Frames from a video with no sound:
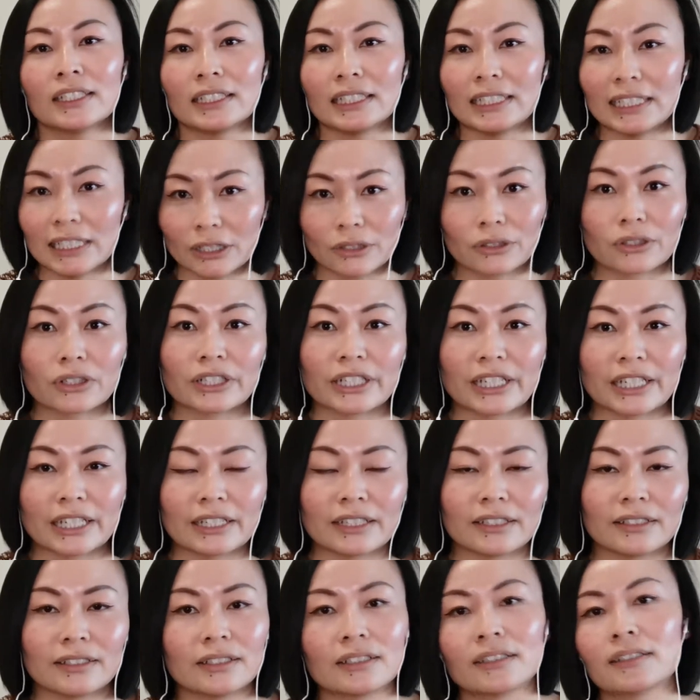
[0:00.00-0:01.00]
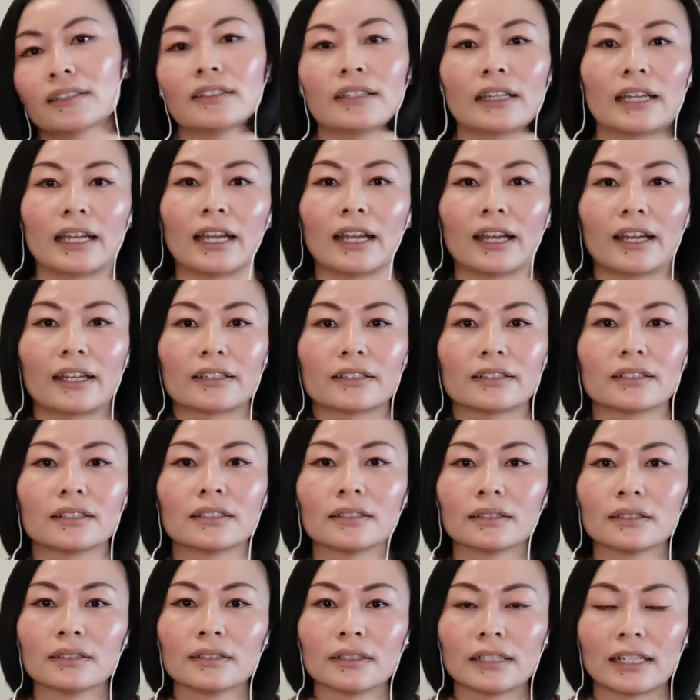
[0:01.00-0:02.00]
e-learning and
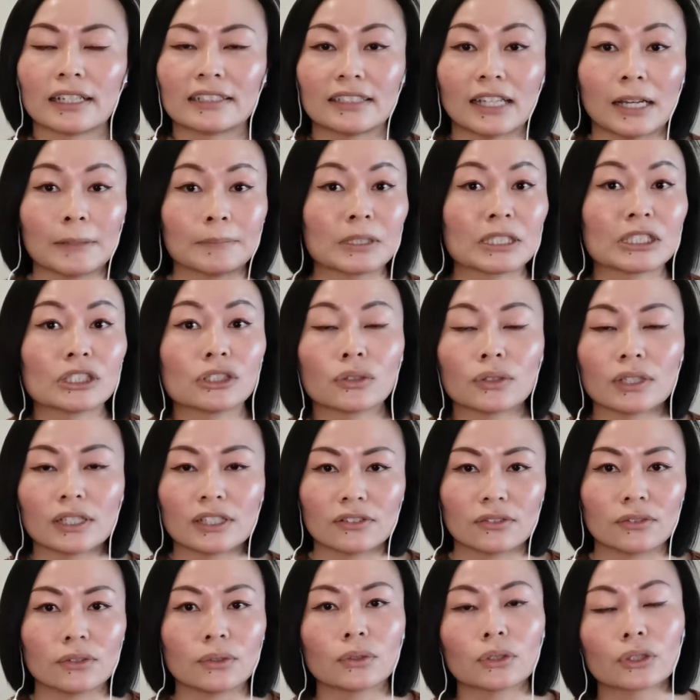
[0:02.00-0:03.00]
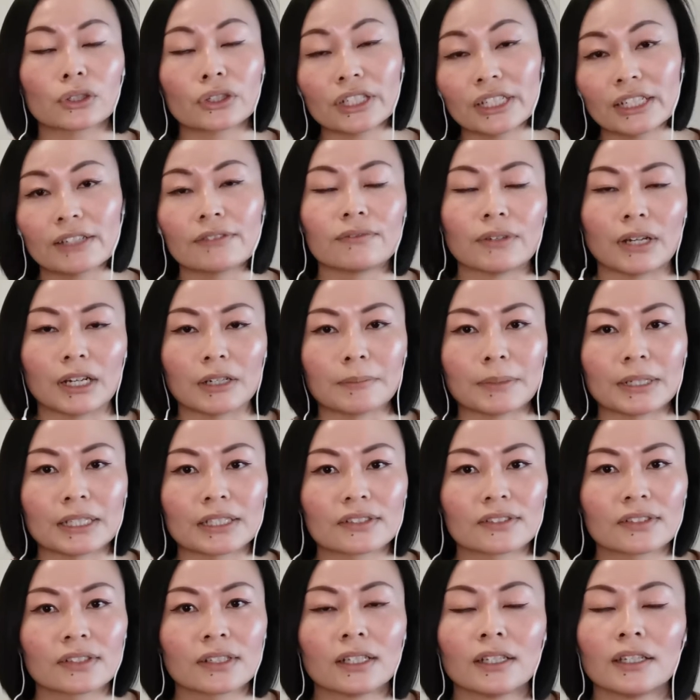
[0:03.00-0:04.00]
adapting to these new learning
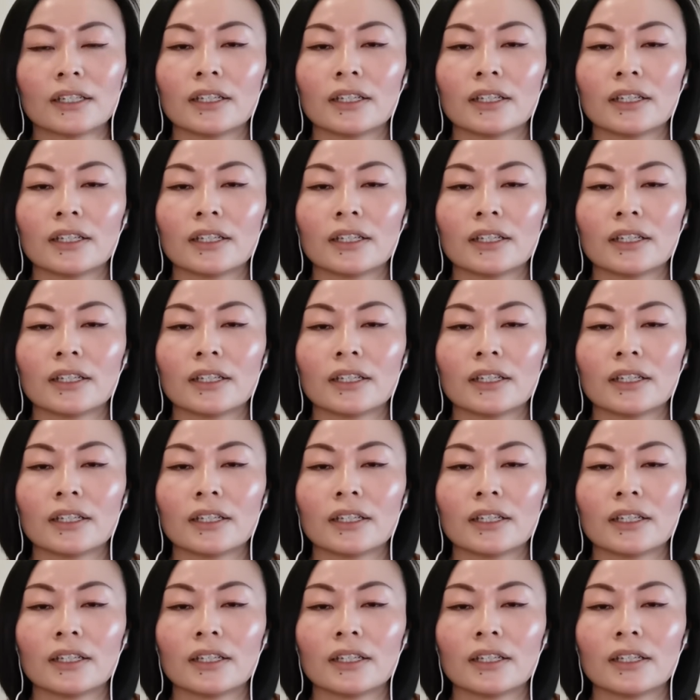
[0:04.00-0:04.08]
environments?